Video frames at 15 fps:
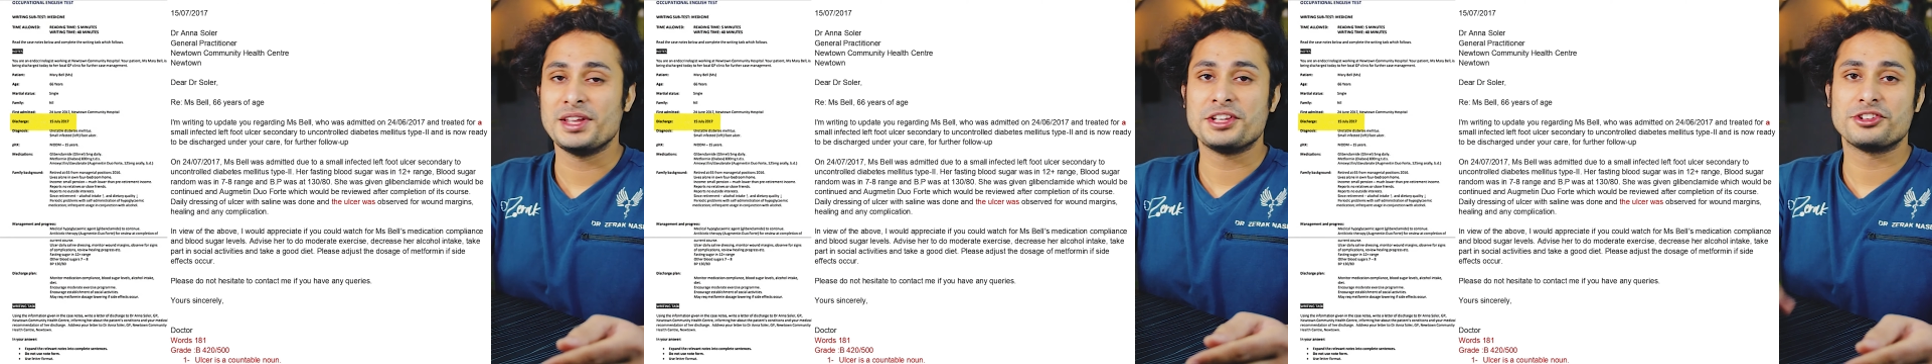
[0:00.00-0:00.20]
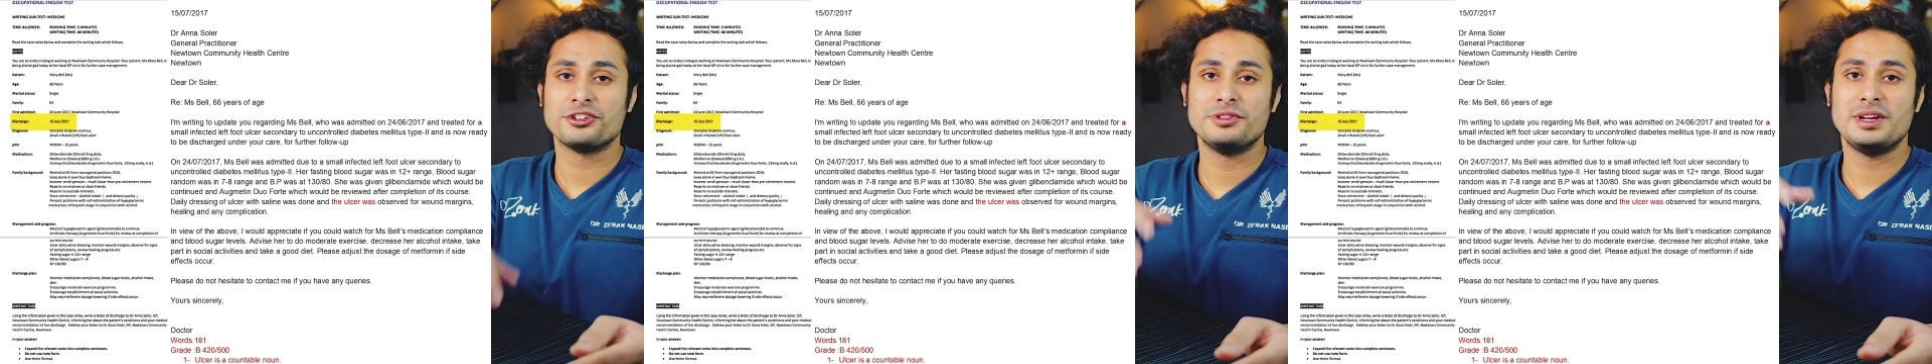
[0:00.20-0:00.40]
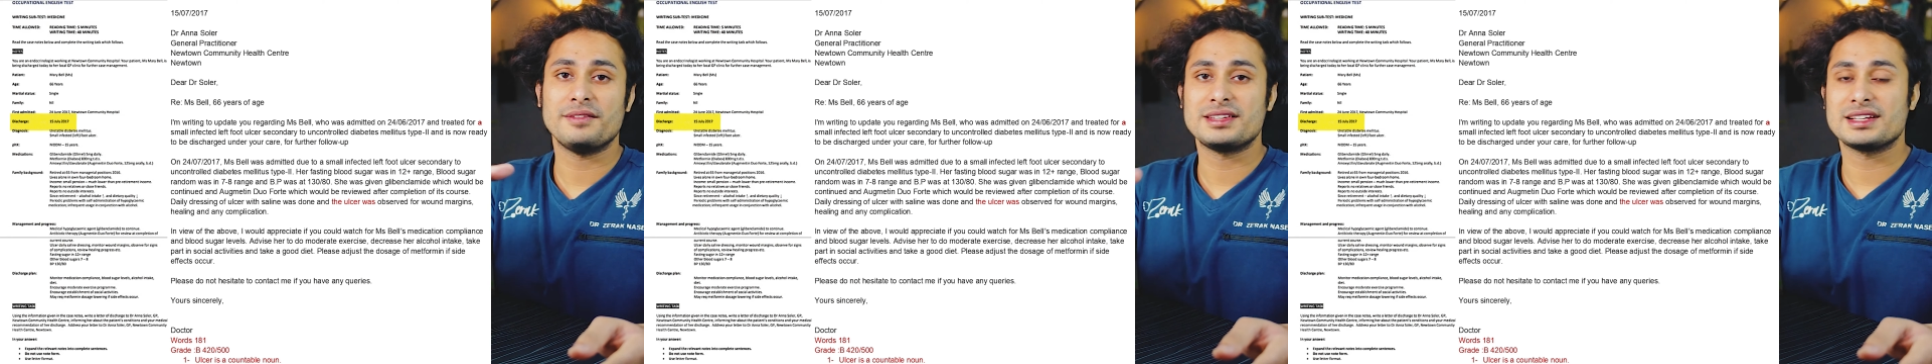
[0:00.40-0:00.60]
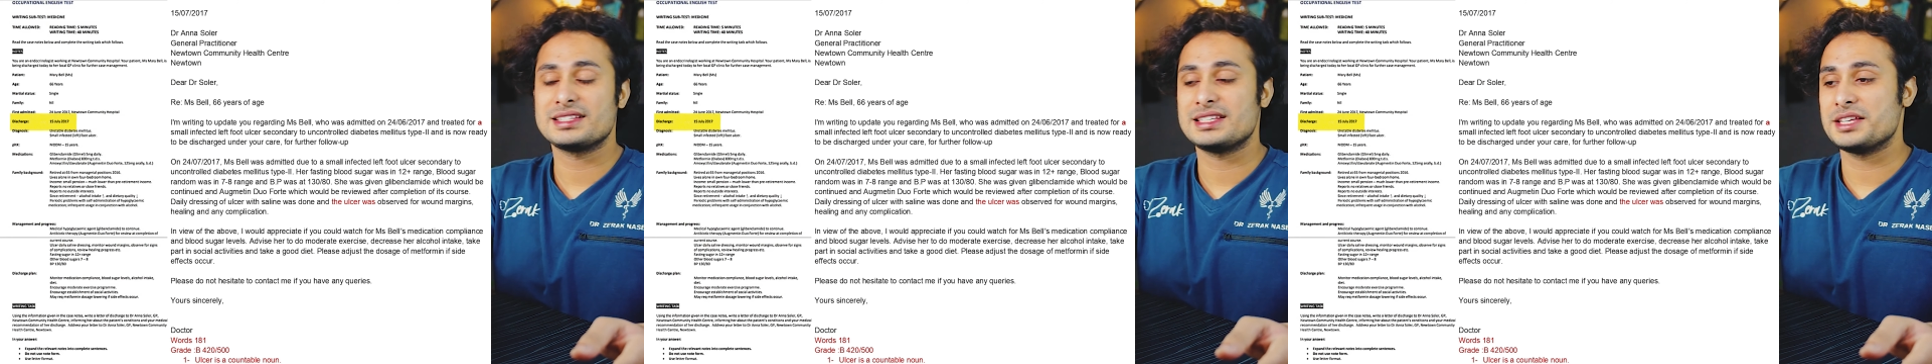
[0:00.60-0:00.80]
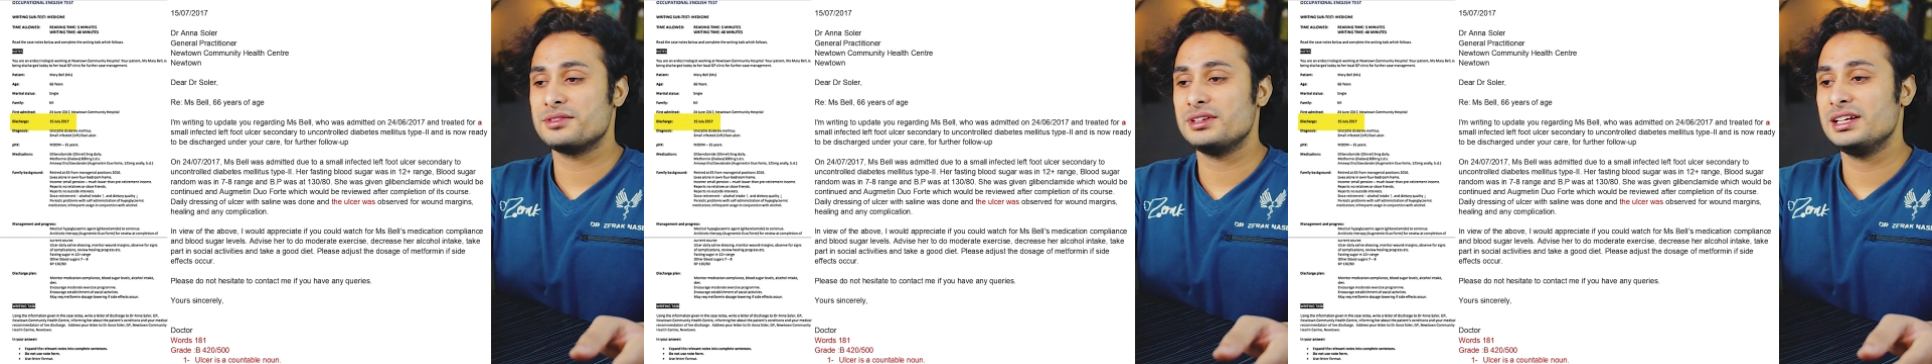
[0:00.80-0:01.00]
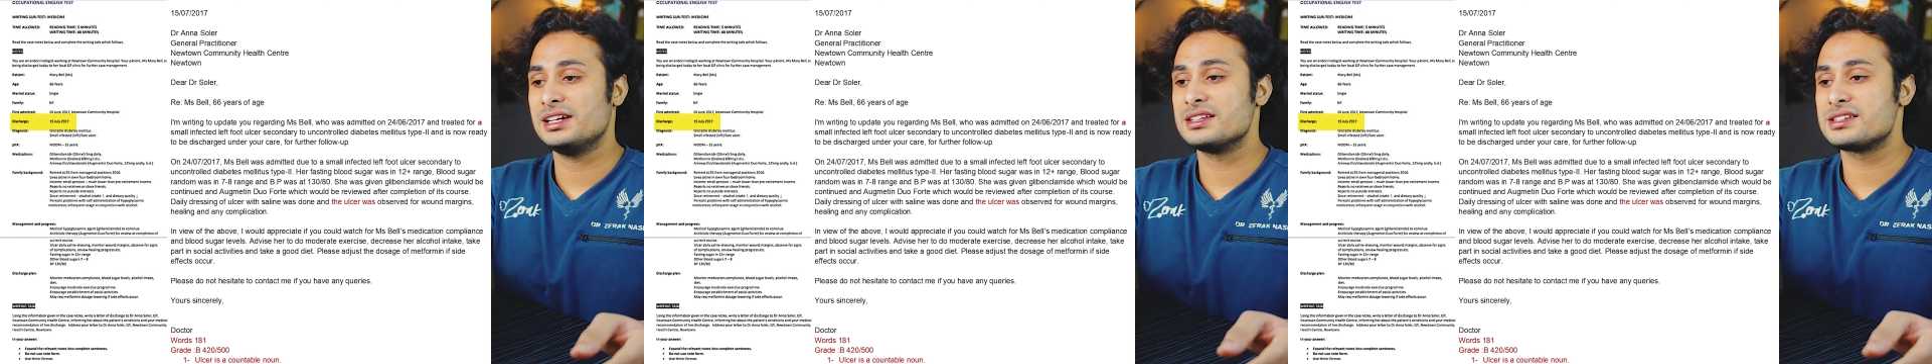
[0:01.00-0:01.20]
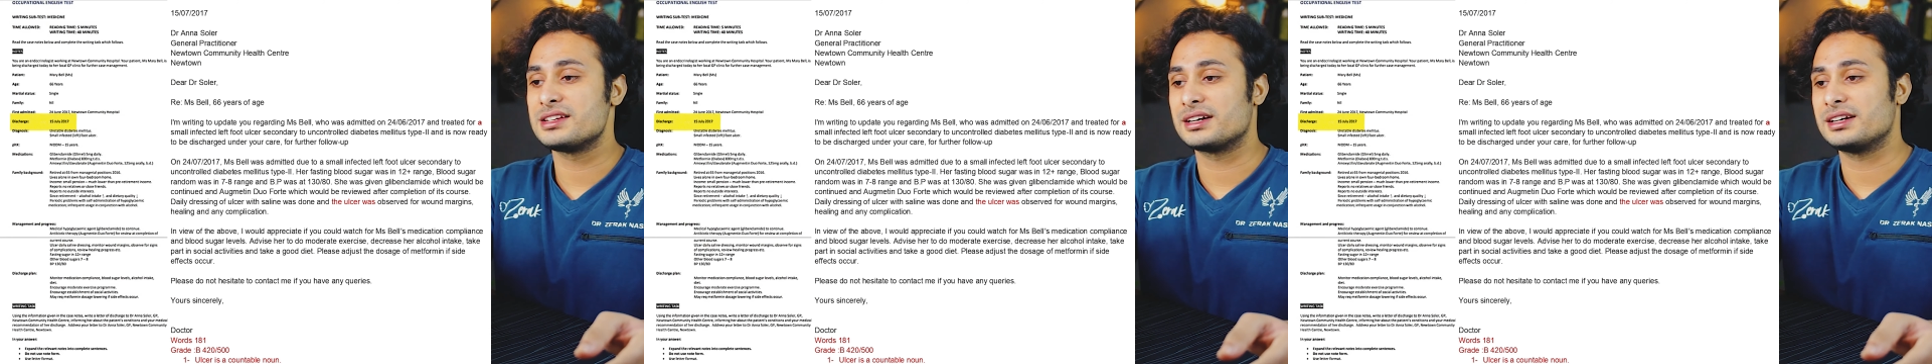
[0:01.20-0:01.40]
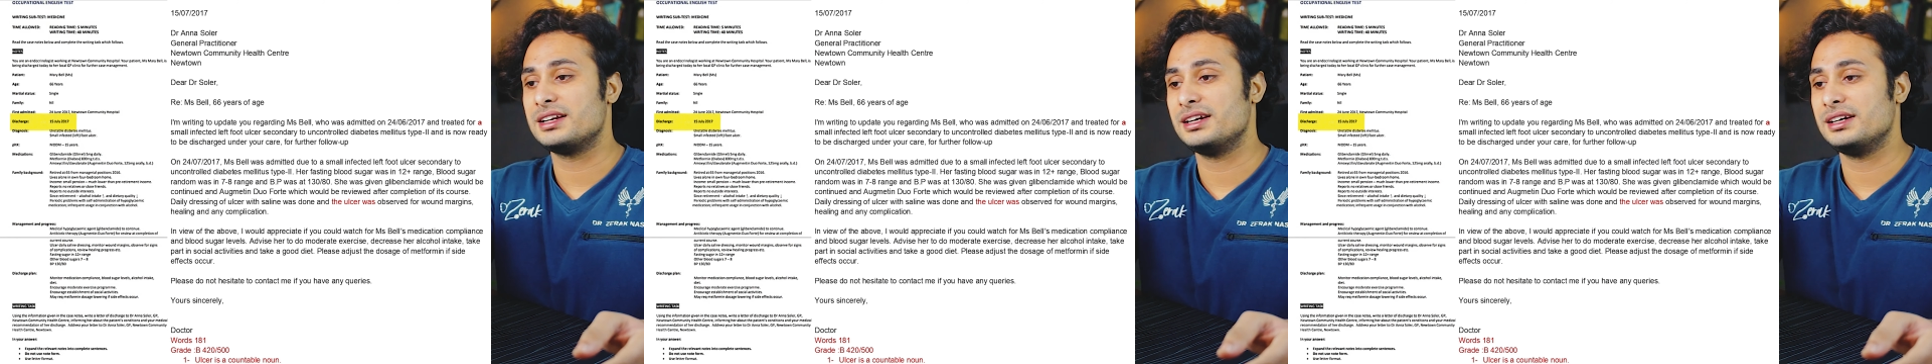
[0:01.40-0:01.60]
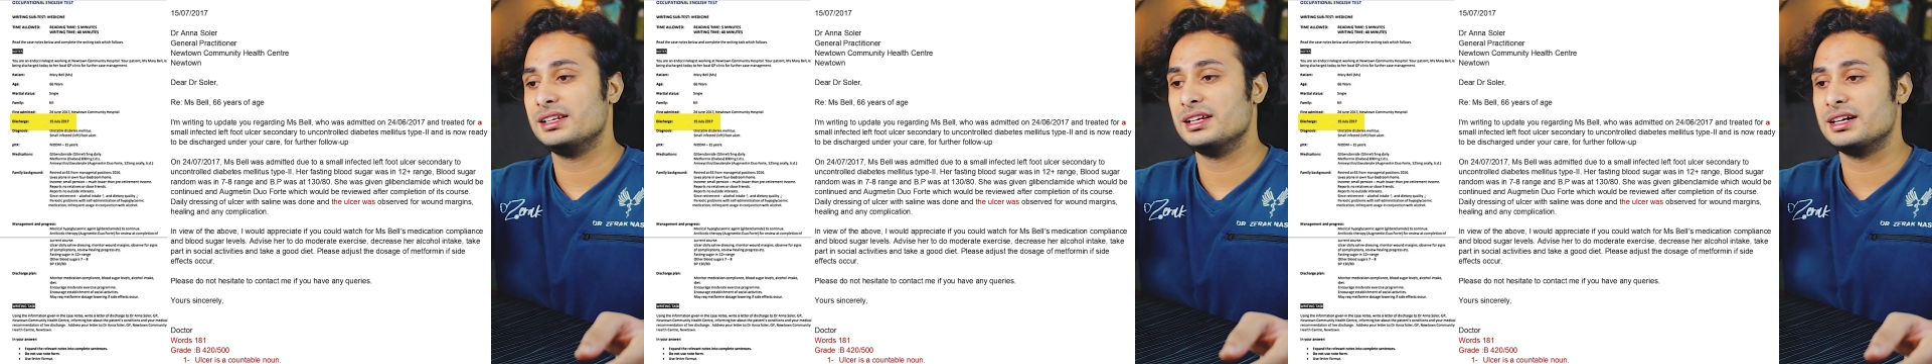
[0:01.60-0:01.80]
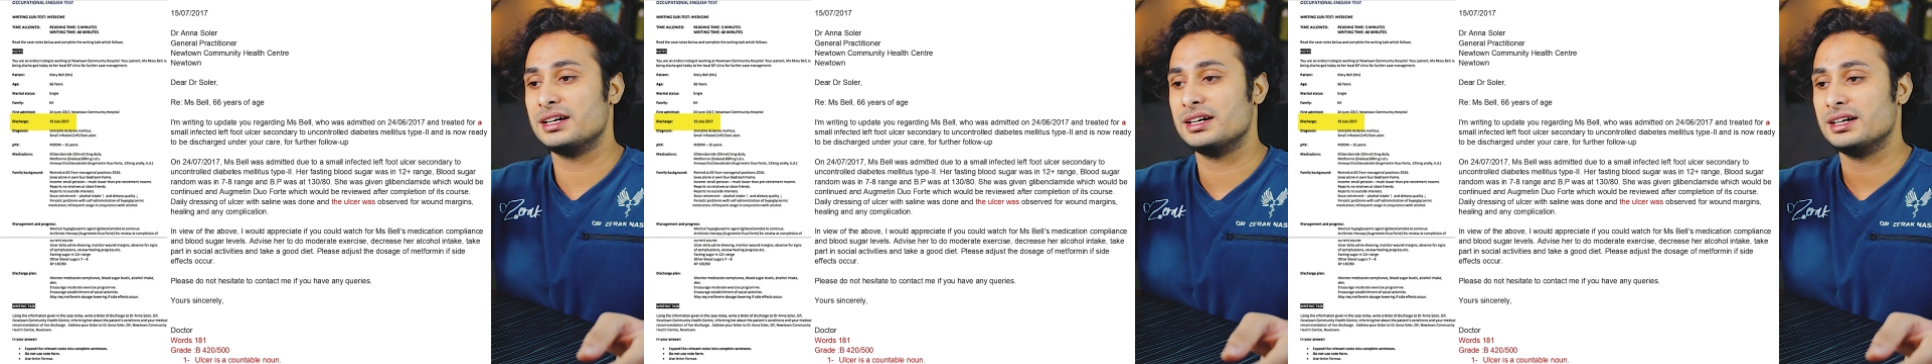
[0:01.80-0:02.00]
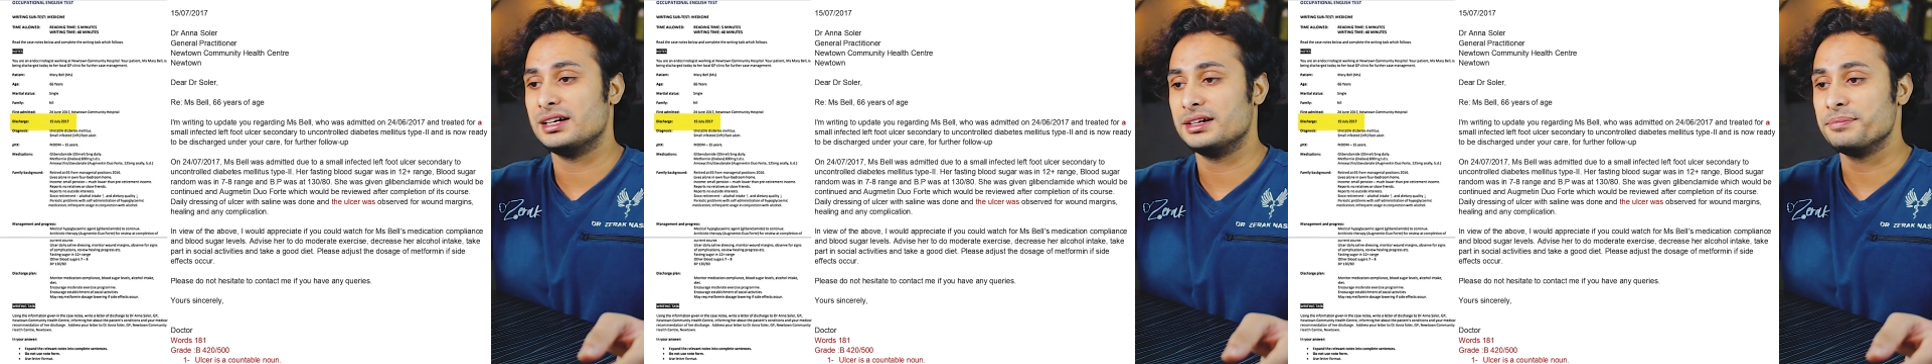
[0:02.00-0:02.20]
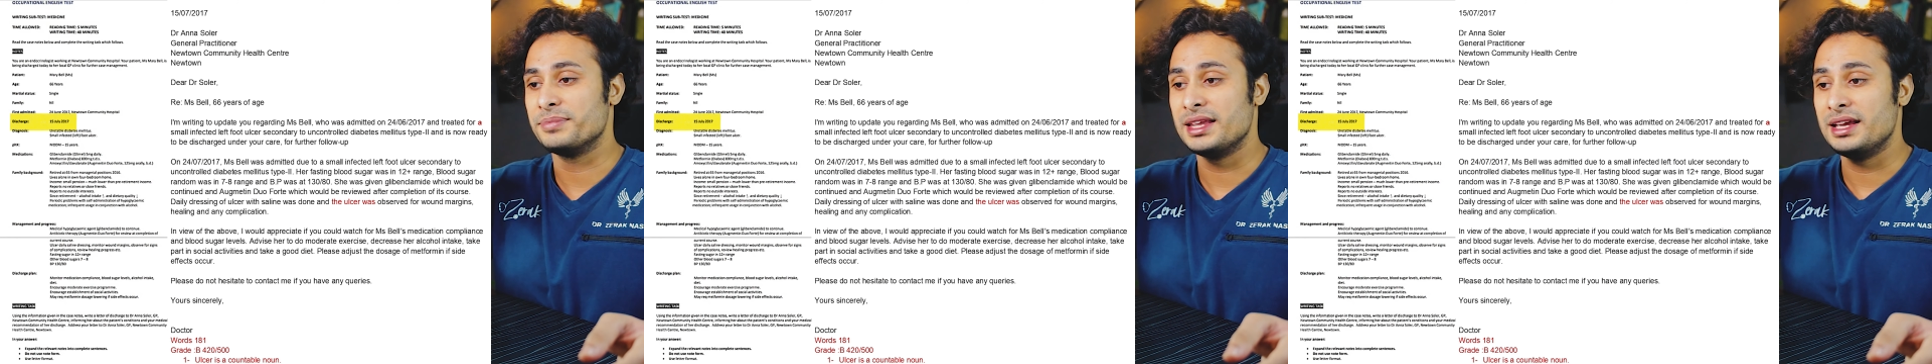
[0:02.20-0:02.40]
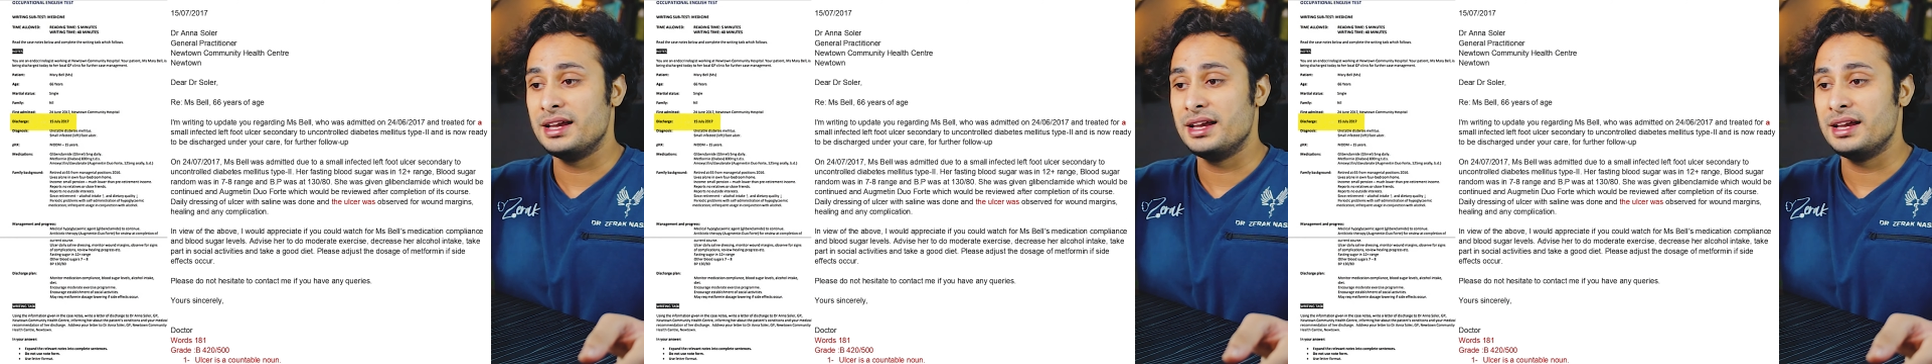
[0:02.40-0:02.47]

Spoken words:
So we have successfully constructed the